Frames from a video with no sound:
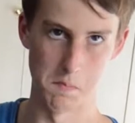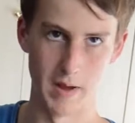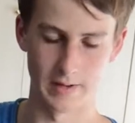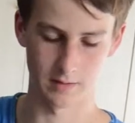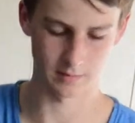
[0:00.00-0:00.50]

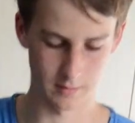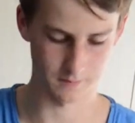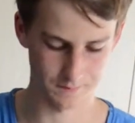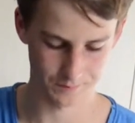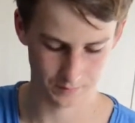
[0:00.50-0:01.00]
mat
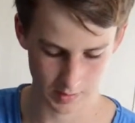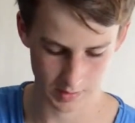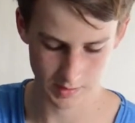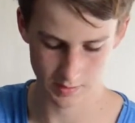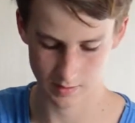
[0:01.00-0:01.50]

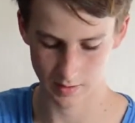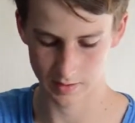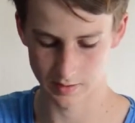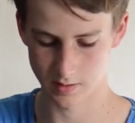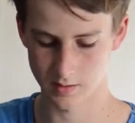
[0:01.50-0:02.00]
is that
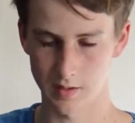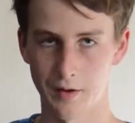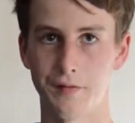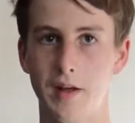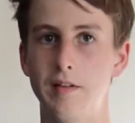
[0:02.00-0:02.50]
it doesn't
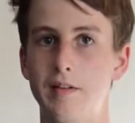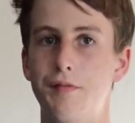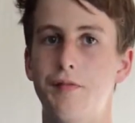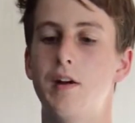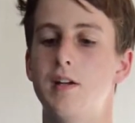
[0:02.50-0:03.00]
have anti
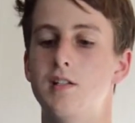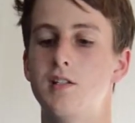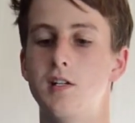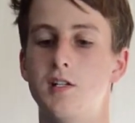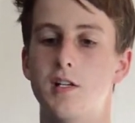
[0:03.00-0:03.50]
fray
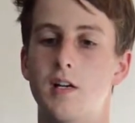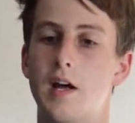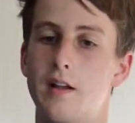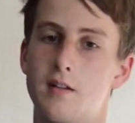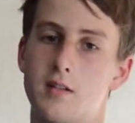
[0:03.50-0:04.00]
stitching
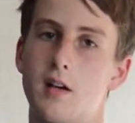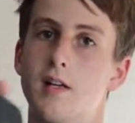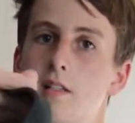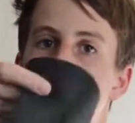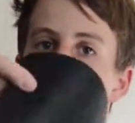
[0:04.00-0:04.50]
at the
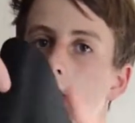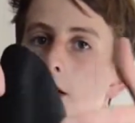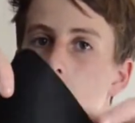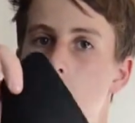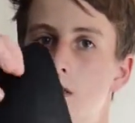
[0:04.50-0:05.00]
sides the
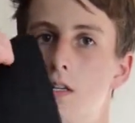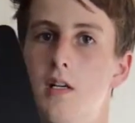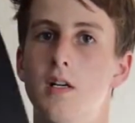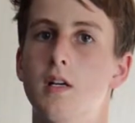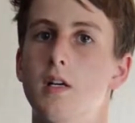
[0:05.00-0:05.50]
edges
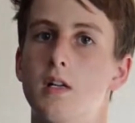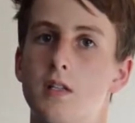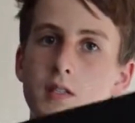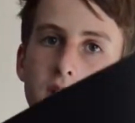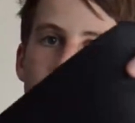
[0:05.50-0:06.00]

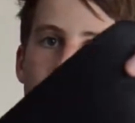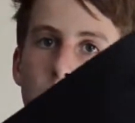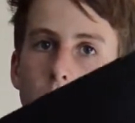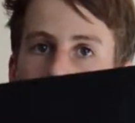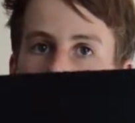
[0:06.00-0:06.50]
so
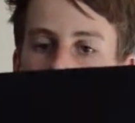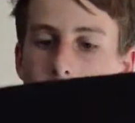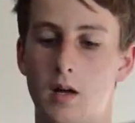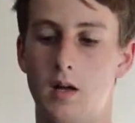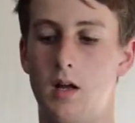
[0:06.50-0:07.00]
um,
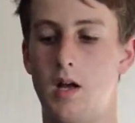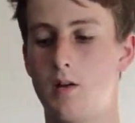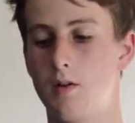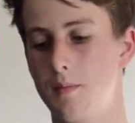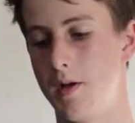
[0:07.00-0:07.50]
I
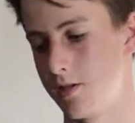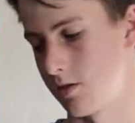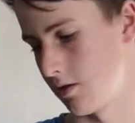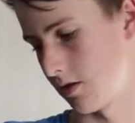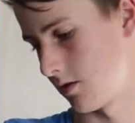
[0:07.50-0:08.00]
could
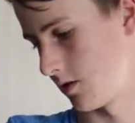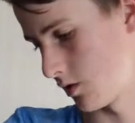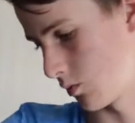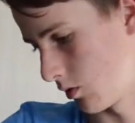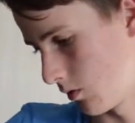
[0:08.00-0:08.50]
imagine that this
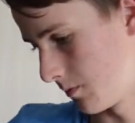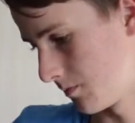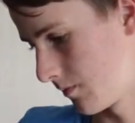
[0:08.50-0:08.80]
will